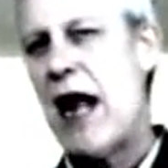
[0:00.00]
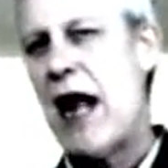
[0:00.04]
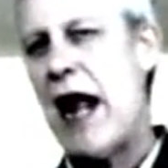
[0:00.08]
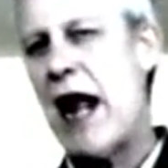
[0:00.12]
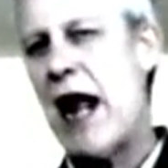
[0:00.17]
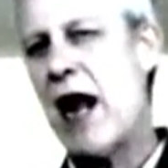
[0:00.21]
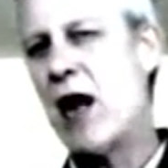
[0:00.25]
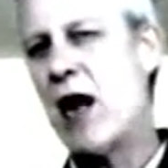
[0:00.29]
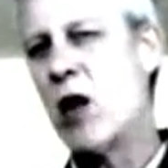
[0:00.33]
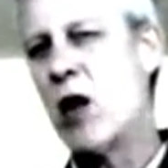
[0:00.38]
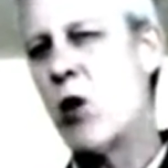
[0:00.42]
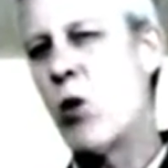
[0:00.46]

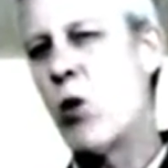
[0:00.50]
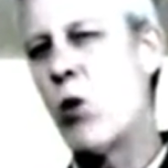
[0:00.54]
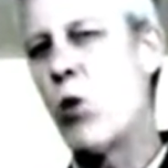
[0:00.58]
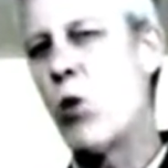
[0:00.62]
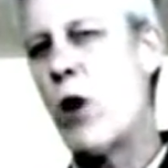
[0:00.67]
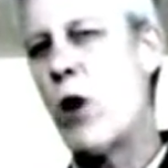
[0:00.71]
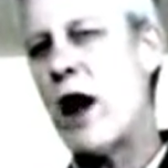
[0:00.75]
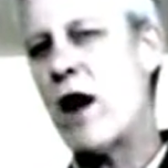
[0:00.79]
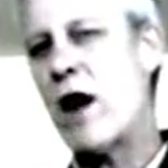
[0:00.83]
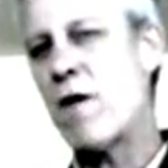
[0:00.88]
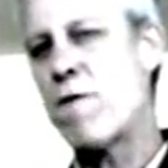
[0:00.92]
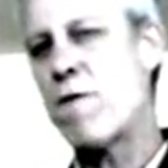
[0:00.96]
And
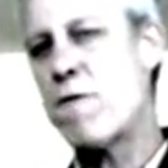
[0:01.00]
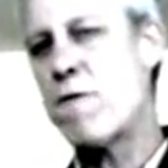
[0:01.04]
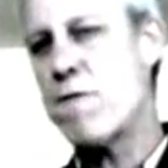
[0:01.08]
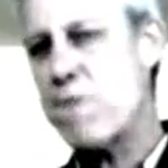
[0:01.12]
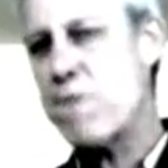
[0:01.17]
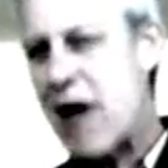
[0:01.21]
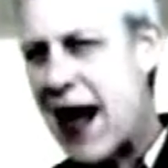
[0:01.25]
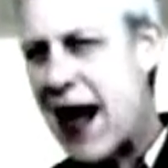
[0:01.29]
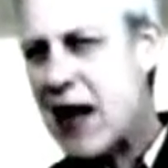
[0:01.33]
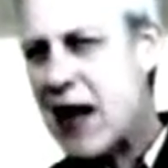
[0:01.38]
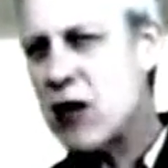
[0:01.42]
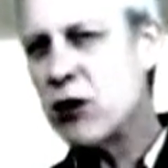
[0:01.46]
where
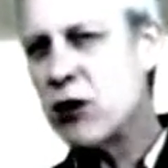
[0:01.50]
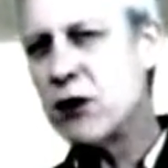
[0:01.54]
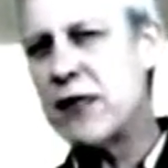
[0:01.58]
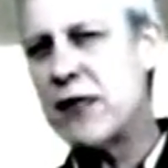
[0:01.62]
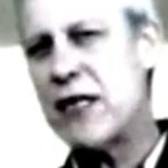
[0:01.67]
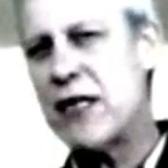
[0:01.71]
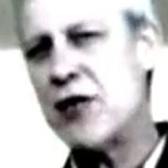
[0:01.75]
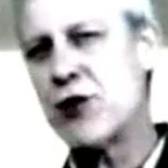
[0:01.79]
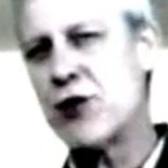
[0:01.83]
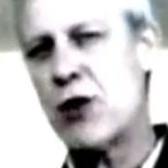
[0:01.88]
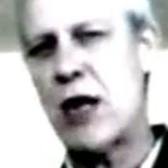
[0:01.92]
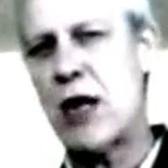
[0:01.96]

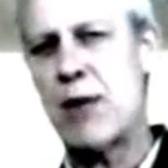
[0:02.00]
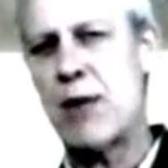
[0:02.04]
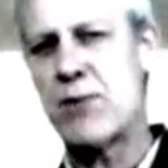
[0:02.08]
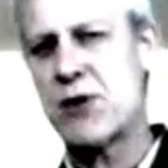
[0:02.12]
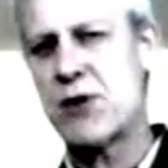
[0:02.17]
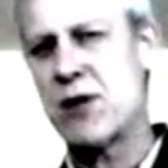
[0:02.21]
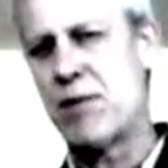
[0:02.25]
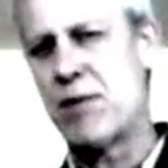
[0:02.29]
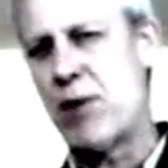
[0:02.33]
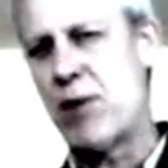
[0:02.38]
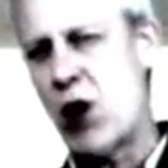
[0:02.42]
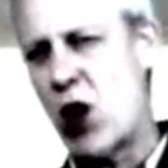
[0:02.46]
faculty
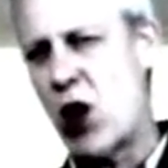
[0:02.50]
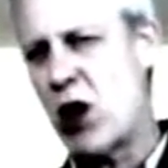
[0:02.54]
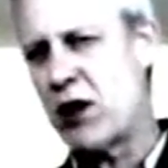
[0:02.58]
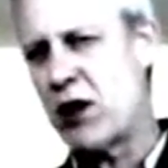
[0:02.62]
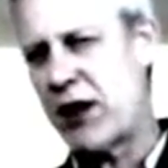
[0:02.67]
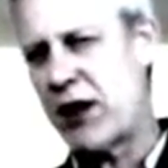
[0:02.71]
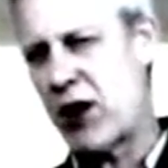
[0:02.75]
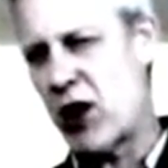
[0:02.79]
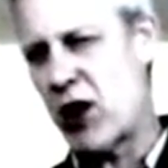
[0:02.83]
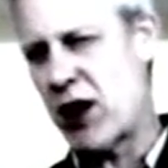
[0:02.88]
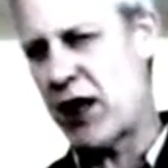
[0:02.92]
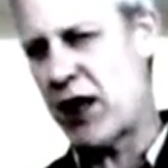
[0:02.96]
drops the
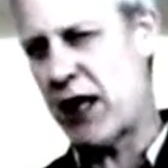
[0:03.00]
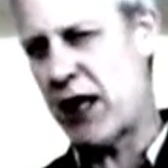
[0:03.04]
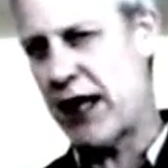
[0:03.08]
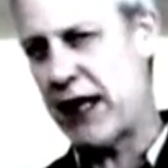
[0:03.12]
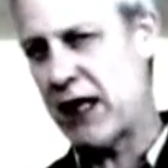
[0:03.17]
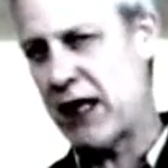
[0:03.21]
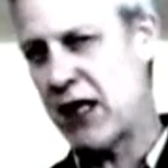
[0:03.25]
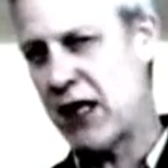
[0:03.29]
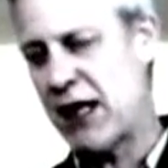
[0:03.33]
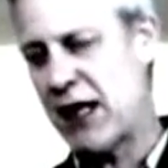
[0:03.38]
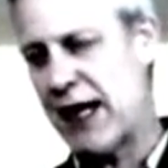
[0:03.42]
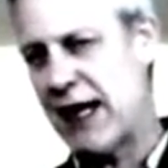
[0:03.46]
ball in
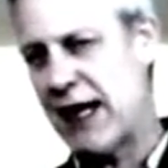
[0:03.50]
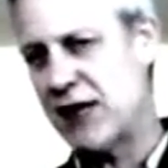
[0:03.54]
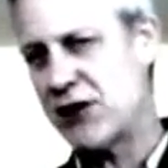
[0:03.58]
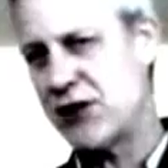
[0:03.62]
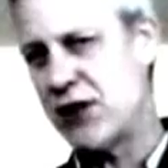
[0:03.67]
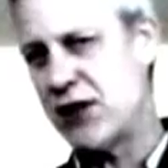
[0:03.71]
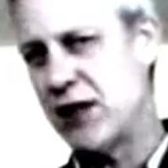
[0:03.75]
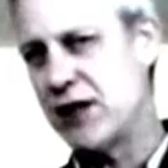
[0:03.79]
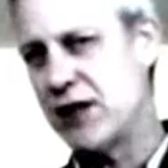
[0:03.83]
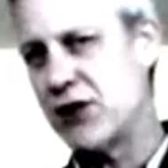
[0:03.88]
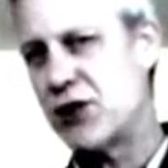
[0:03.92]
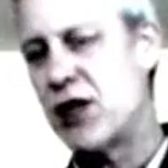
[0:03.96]
online
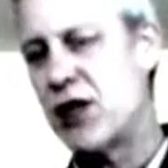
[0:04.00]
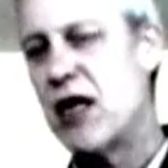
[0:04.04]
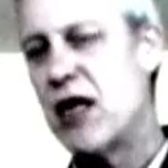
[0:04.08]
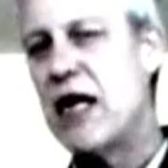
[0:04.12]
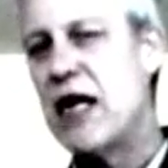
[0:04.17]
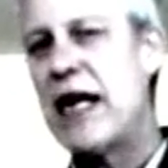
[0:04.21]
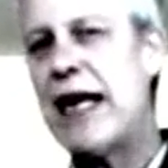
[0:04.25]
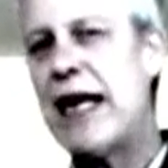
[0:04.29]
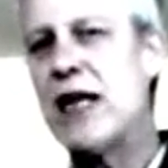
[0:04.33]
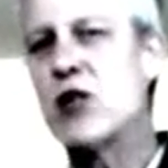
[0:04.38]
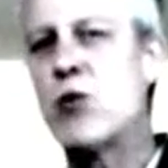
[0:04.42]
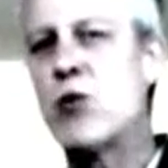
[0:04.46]
classes
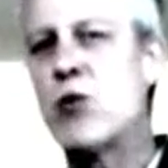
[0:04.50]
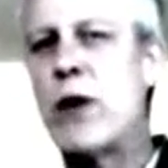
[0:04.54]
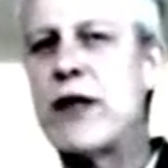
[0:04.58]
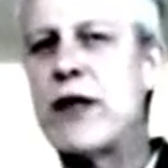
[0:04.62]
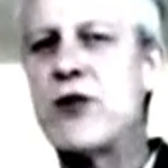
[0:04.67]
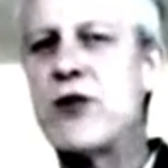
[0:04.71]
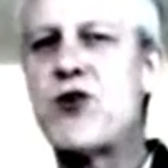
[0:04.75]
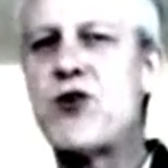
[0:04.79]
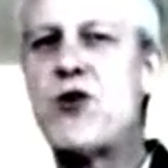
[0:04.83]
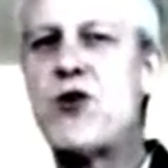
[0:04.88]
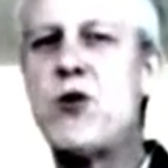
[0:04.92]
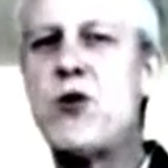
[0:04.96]
is
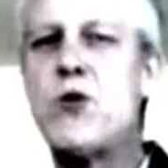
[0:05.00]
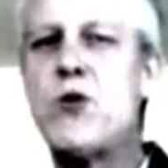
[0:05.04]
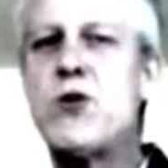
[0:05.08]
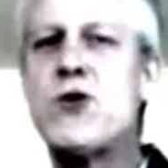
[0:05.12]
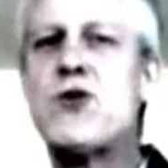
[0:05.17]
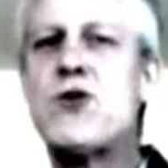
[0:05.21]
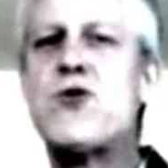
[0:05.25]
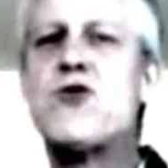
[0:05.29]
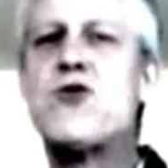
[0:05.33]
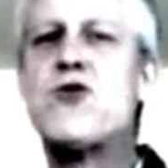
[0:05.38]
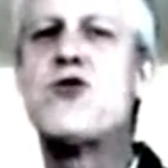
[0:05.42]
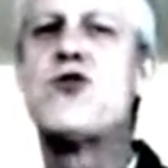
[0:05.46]
when
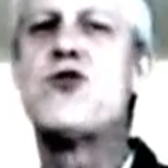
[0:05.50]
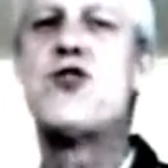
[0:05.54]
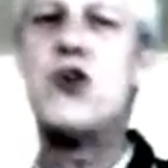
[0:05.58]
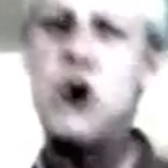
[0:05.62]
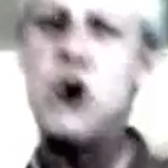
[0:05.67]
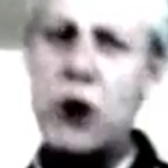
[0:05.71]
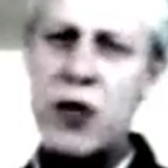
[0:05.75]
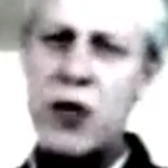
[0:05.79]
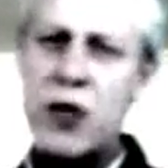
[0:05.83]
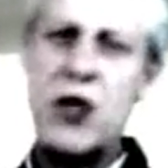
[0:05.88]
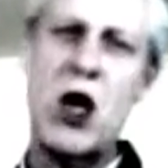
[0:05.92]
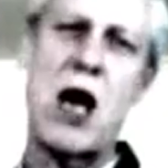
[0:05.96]
students
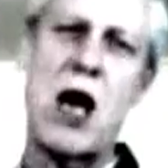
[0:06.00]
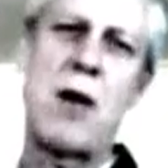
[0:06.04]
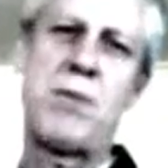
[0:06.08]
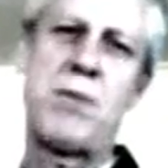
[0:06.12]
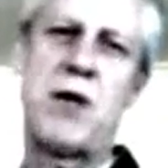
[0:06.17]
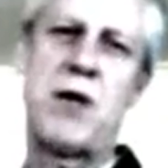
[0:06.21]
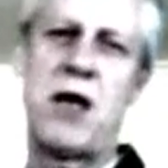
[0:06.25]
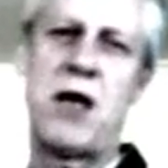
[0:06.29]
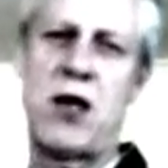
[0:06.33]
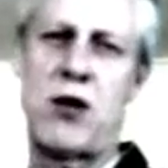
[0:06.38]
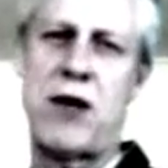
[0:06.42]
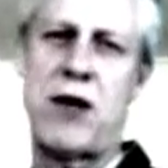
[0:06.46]
do
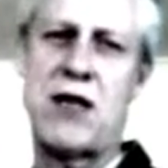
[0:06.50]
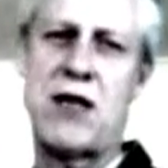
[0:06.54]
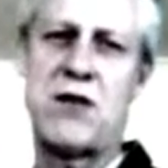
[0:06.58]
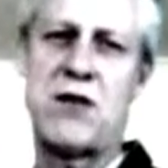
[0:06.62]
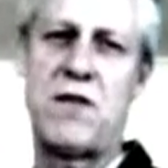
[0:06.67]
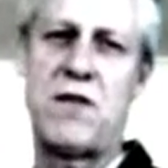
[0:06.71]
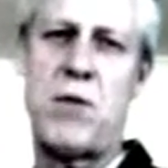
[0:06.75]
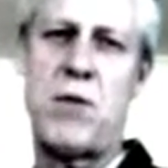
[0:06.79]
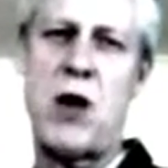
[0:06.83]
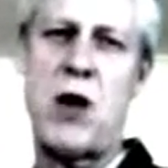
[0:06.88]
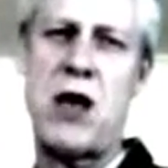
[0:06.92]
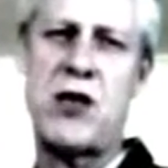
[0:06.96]
adopt an
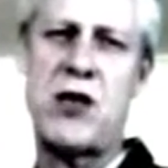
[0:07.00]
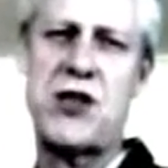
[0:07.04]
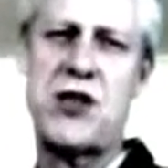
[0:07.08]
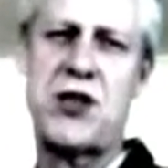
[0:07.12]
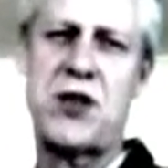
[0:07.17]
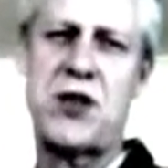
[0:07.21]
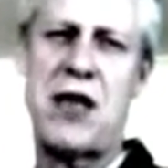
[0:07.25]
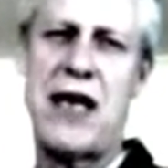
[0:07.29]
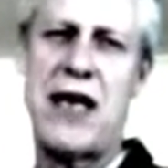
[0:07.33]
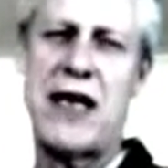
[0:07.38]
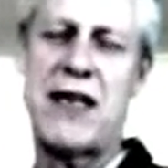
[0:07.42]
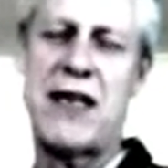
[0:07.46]
aggressive
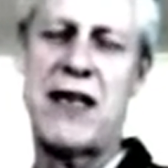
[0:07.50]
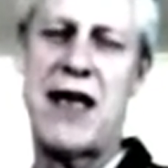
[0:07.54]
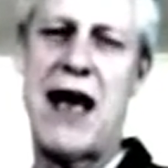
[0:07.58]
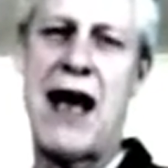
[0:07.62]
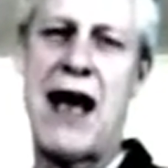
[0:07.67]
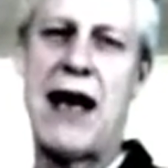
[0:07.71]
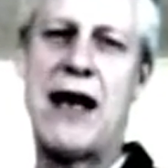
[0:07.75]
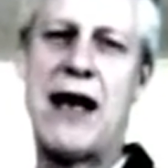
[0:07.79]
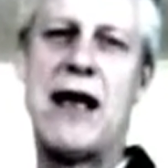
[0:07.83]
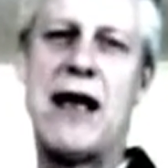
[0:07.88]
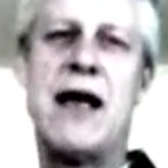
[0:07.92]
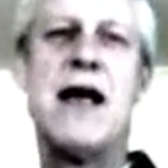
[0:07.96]
posture like
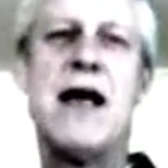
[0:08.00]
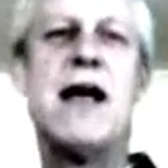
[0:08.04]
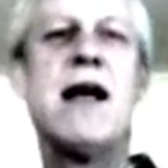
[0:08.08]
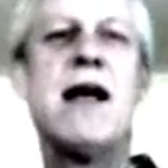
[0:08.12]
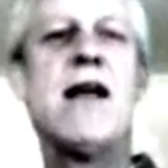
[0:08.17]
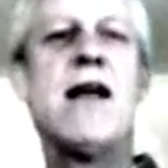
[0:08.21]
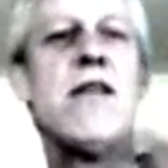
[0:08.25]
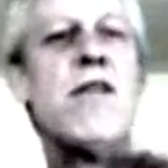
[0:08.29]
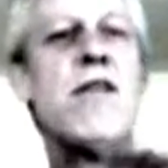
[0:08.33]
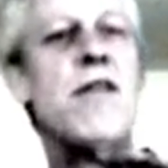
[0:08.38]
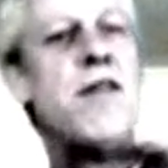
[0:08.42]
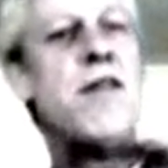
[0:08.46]
that,
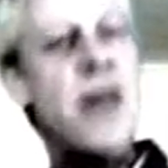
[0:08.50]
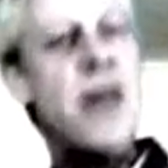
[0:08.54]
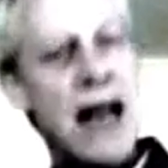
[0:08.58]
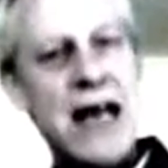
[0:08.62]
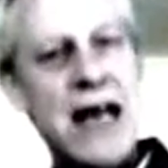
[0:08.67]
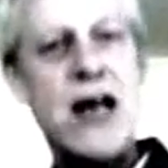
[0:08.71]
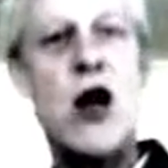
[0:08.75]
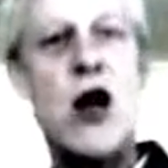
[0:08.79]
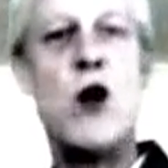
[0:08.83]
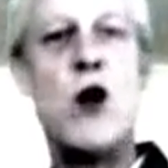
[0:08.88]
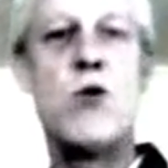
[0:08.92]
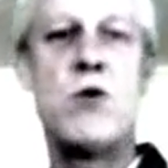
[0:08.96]

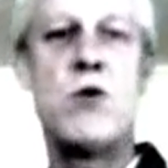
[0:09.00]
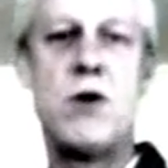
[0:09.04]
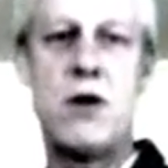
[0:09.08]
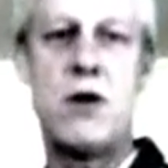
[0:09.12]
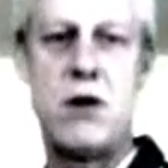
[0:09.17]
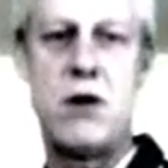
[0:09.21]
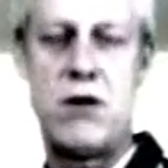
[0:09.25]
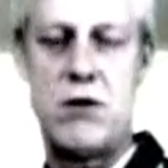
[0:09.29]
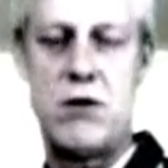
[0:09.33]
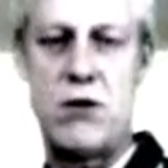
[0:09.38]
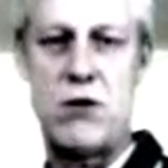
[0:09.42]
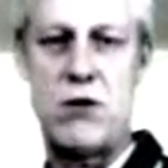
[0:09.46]
they don't
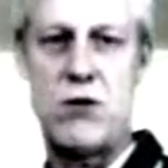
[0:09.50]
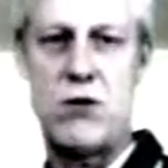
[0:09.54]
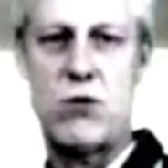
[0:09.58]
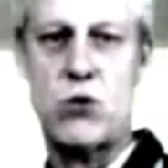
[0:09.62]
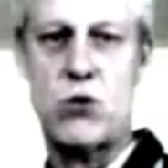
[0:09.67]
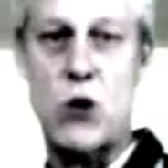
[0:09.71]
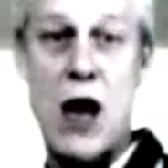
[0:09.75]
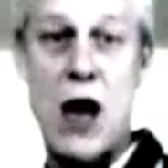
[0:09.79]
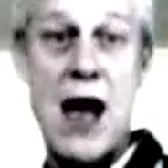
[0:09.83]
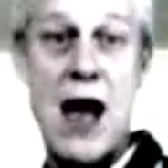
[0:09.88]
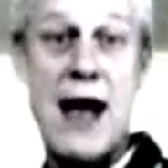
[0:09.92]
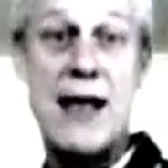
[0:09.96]

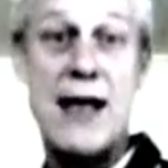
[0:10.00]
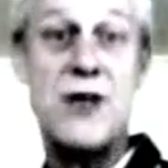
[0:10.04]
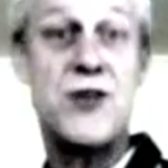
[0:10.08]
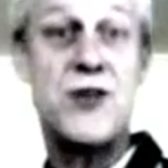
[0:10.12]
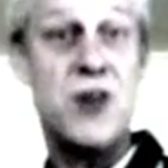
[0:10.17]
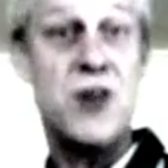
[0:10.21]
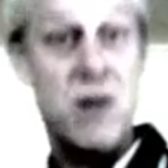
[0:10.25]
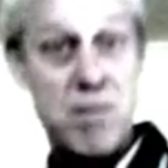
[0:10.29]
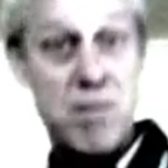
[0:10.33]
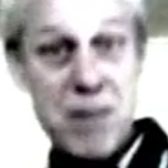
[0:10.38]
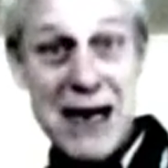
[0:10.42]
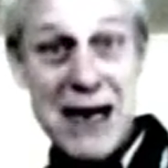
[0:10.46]

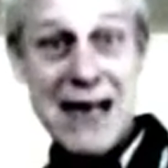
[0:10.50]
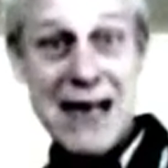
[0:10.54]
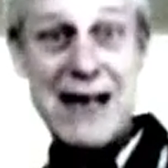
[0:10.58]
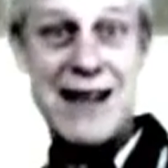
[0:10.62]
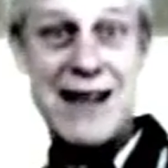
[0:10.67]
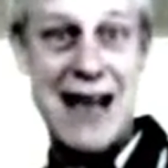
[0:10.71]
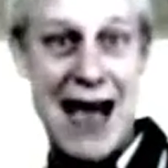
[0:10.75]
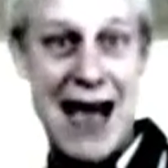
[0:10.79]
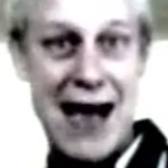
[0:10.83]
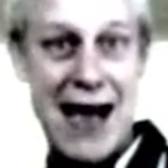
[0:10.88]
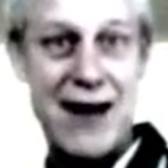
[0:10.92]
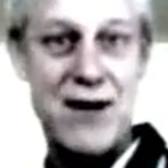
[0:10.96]
rise to meet
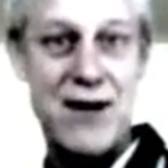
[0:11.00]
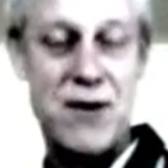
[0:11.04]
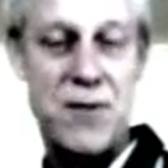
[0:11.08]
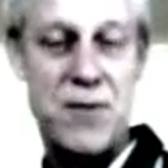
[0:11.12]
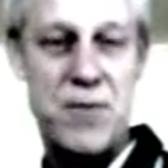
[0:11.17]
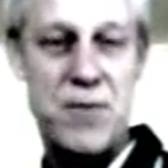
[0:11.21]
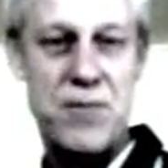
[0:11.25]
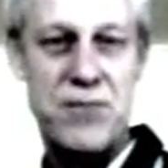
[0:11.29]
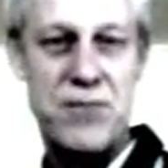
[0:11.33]
that.